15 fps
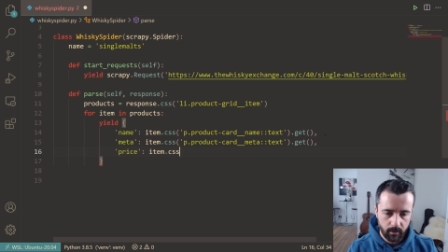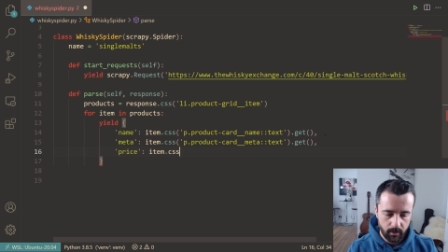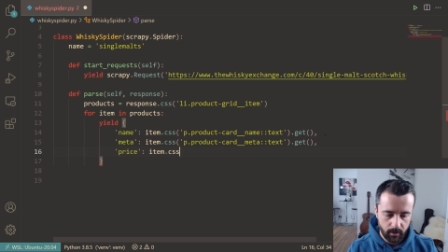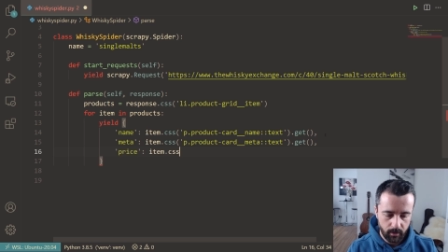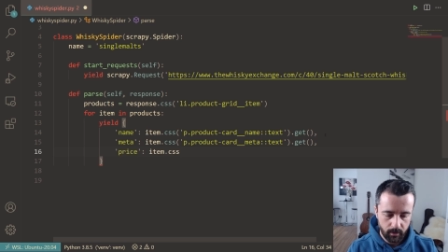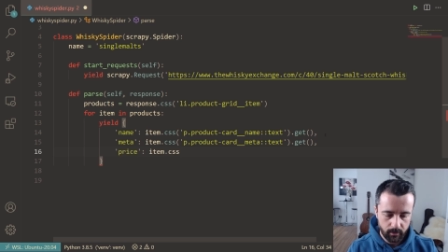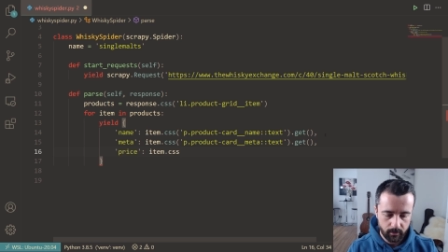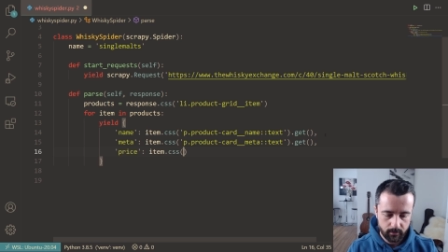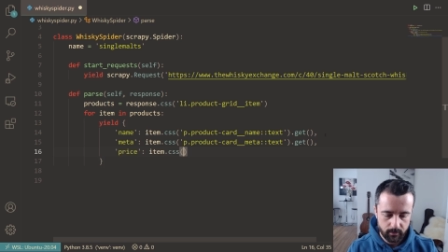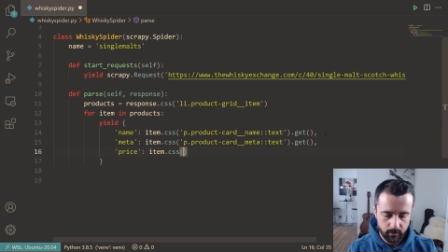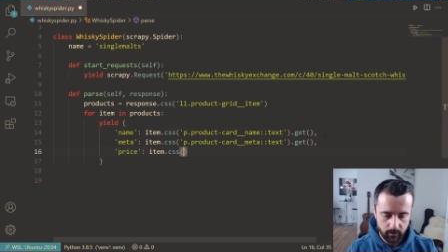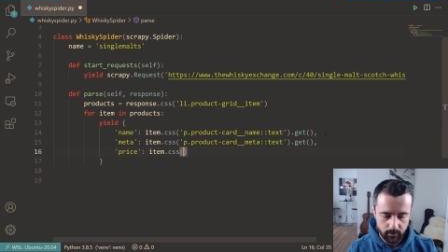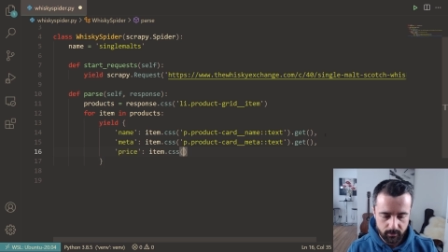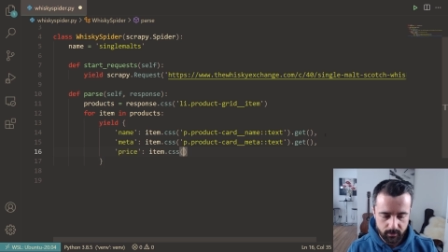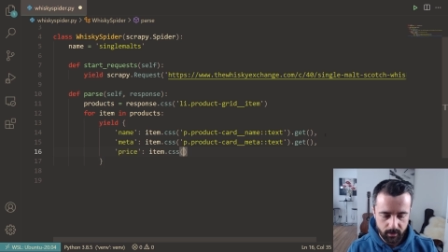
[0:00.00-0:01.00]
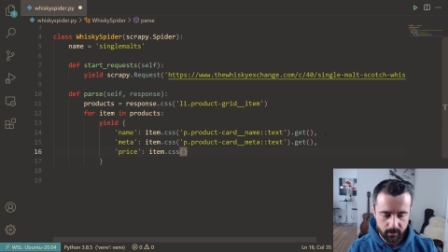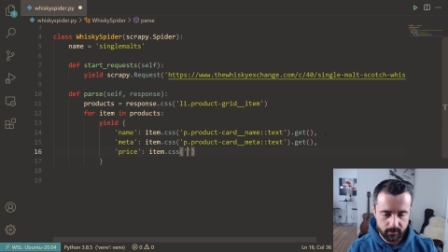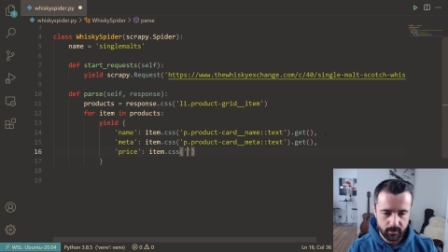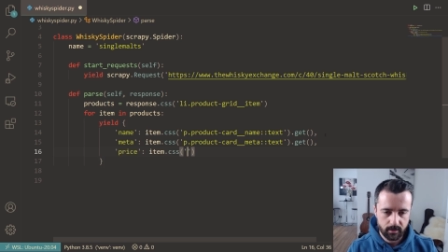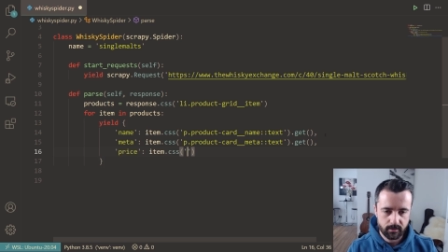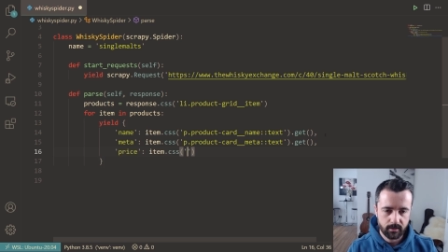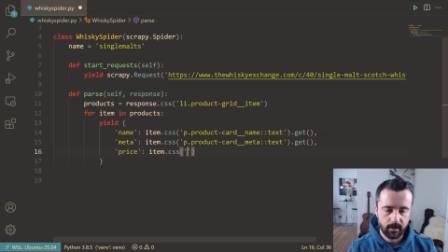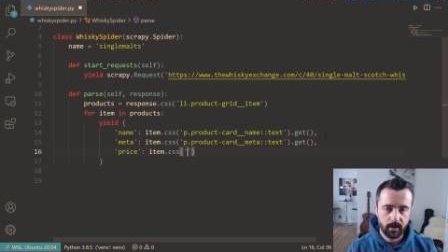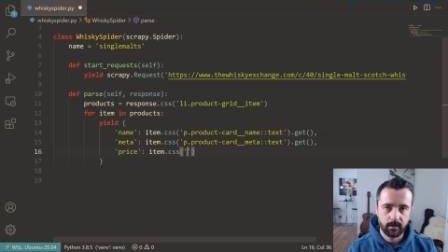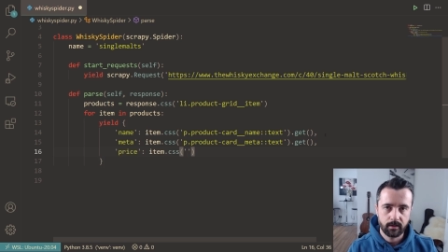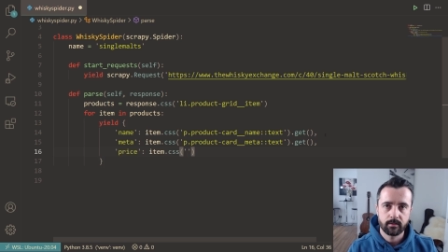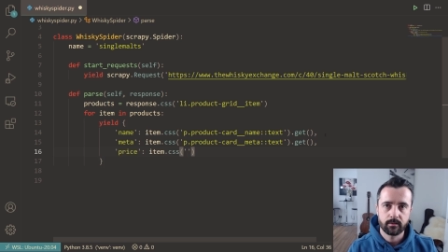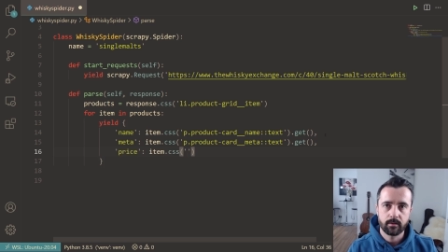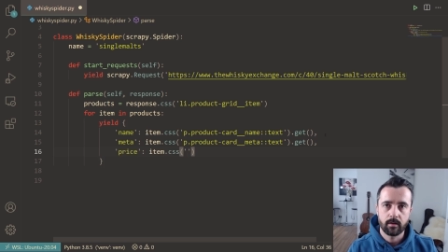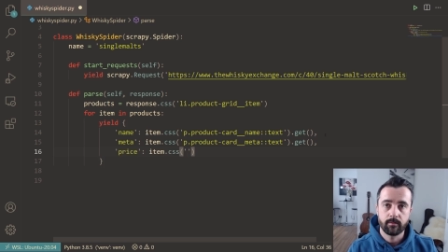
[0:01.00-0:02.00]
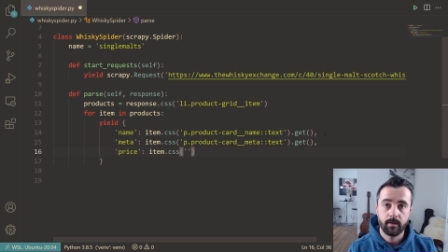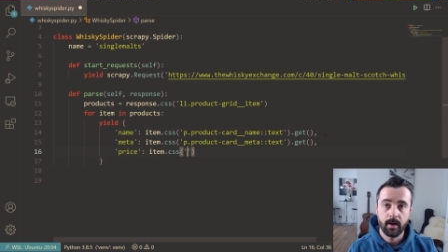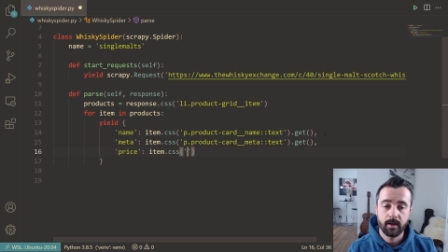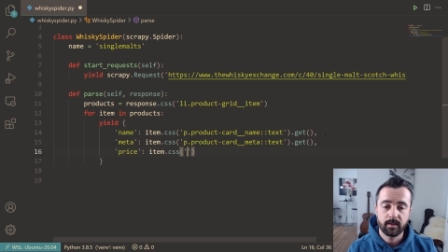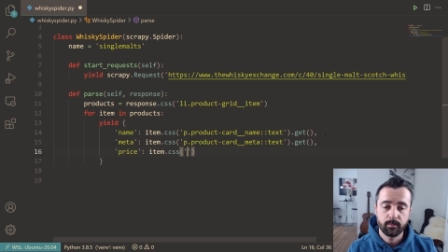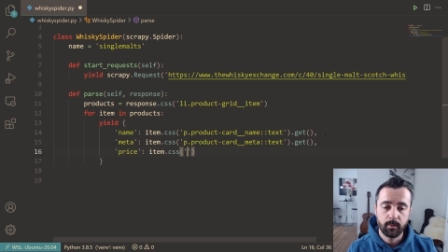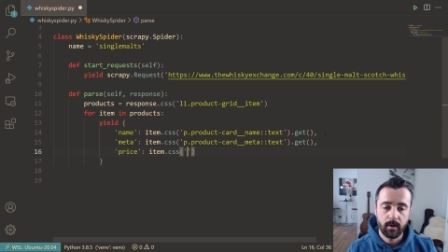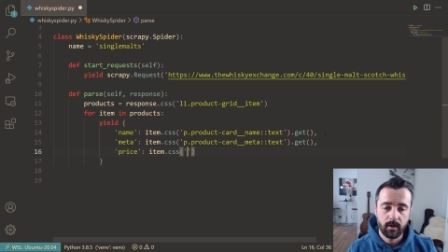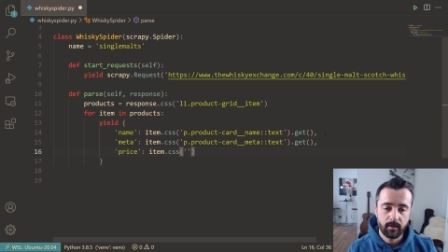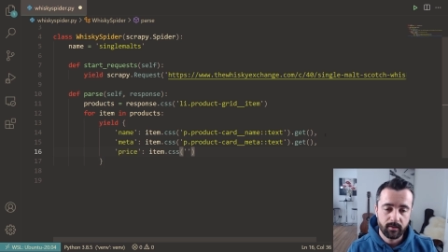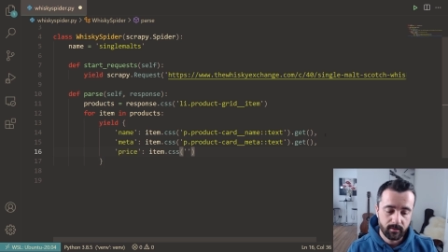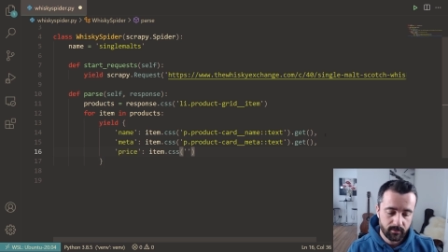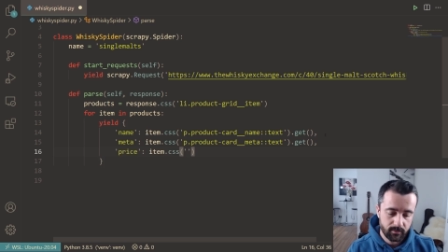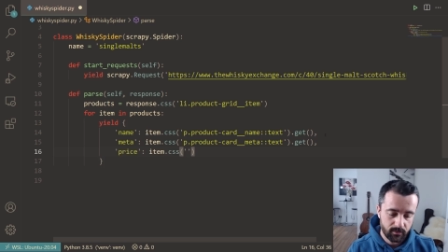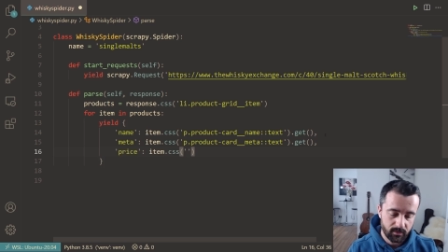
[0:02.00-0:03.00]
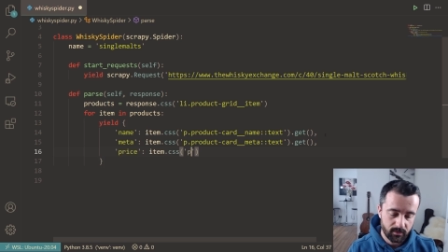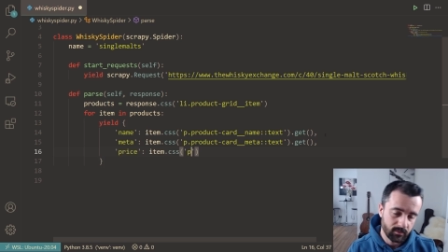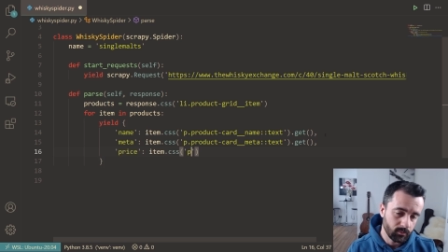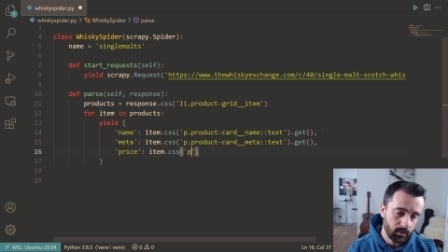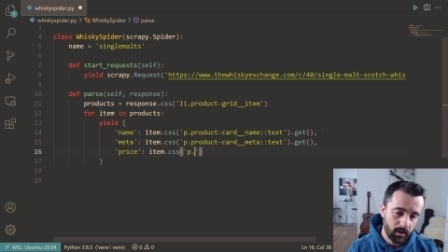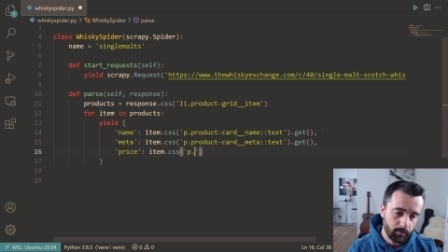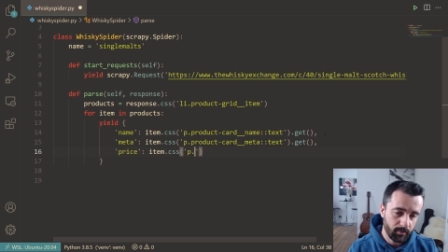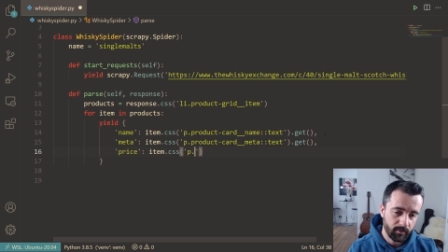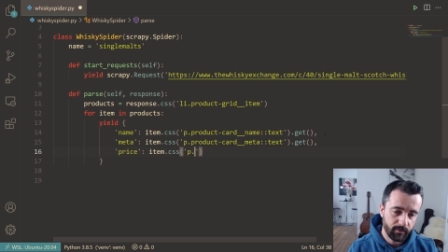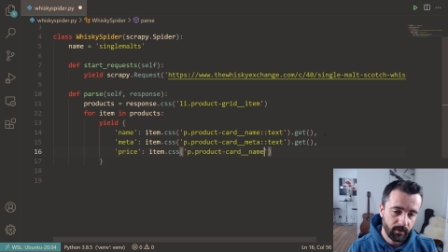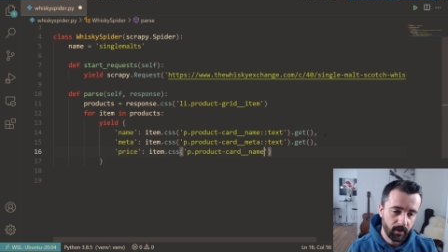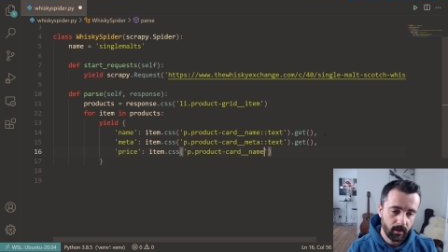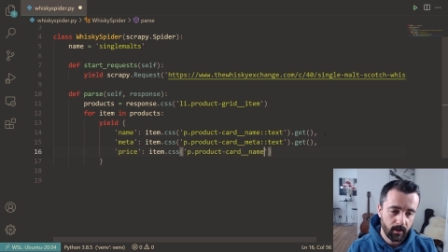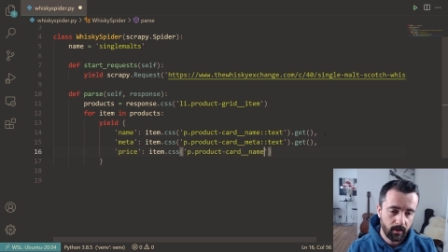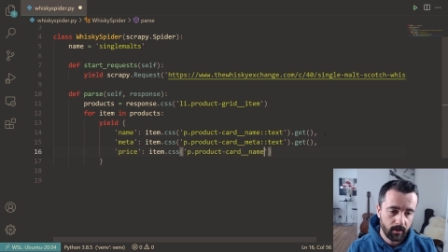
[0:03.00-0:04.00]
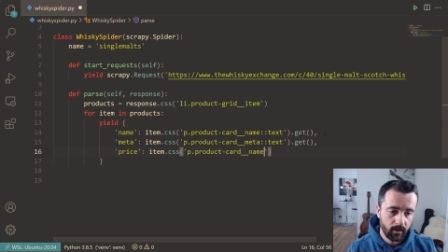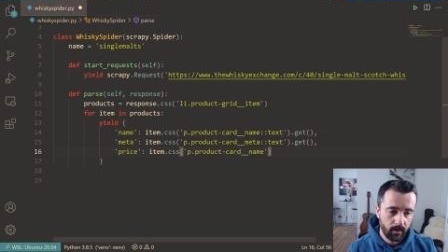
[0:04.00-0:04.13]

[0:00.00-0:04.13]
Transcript: I like to use CSS selectors over XPath, it's just what I prefer.